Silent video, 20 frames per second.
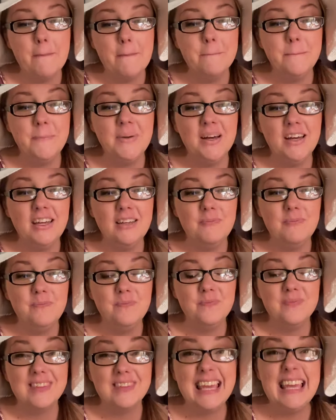But
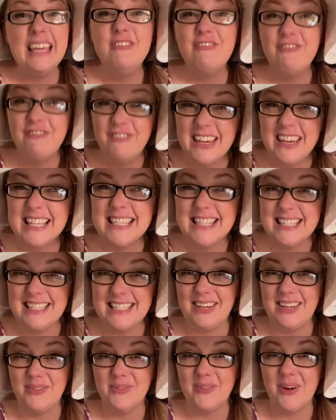he fixed
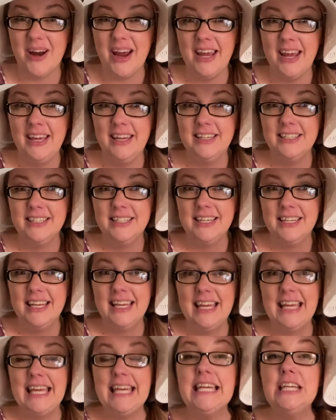it, right?
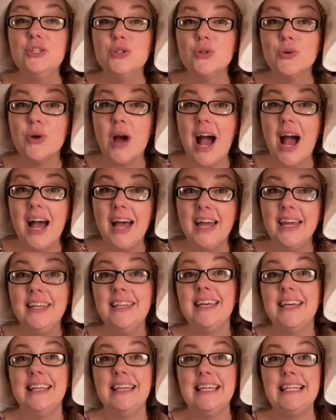He tried
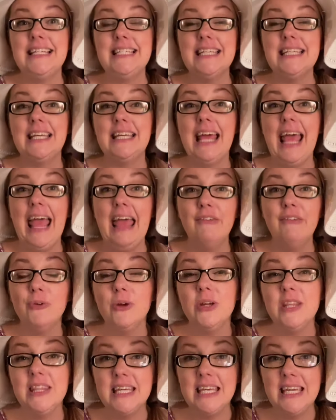and he did
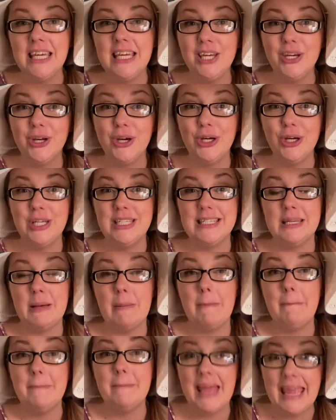everything he could to
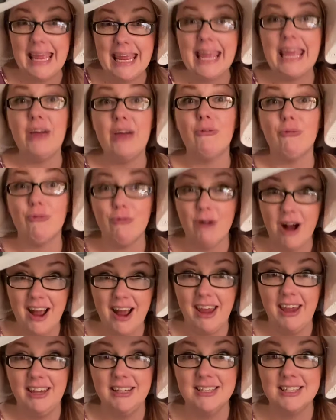make it
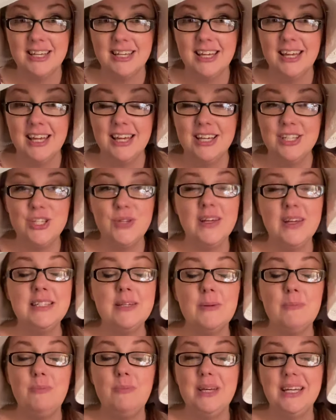right. So that's a
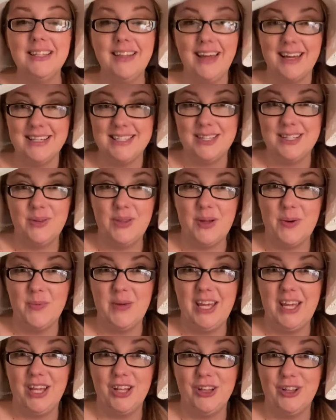big lesson that we
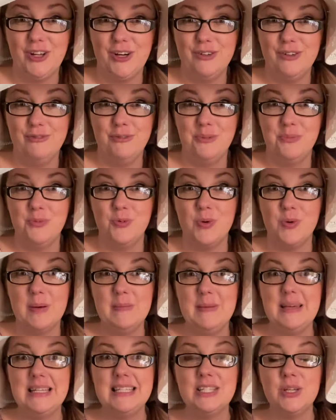can learn from
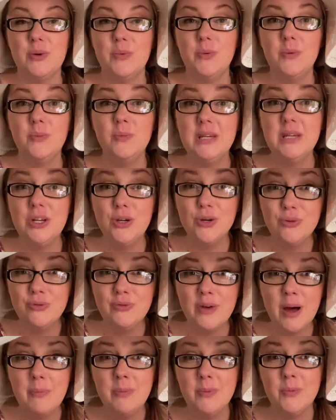Norman. So when we goof
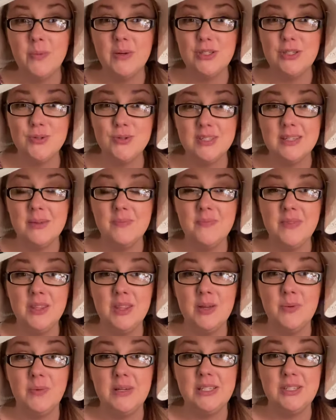up and we do something
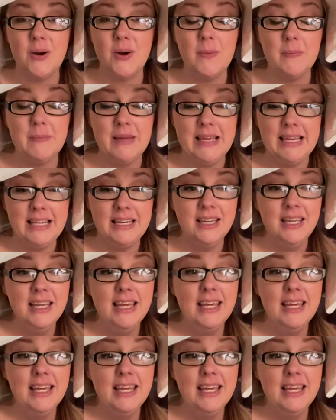that we don't mean,